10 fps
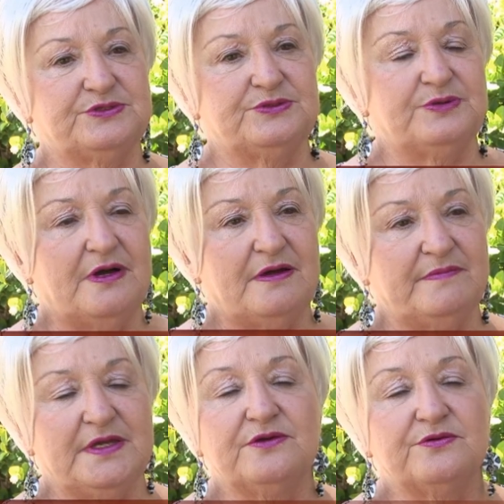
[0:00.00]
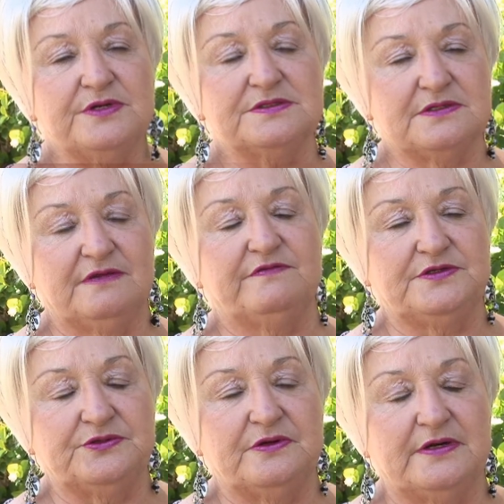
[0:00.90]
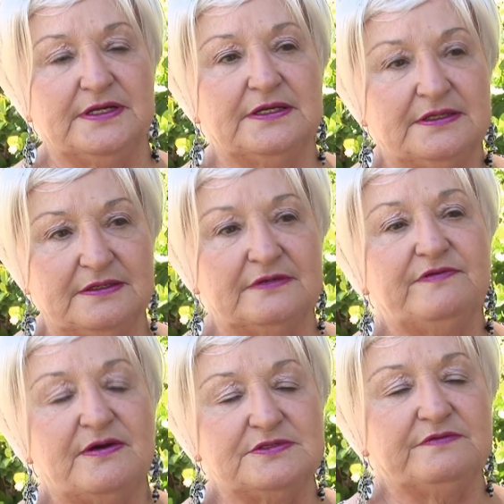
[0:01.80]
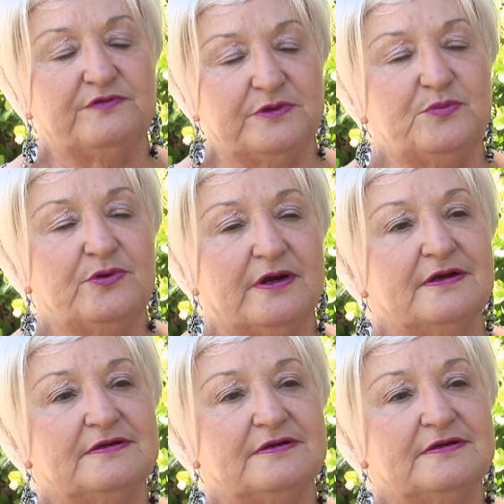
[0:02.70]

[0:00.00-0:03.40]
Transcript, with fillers: to um, increase the inventory of housing for the poor.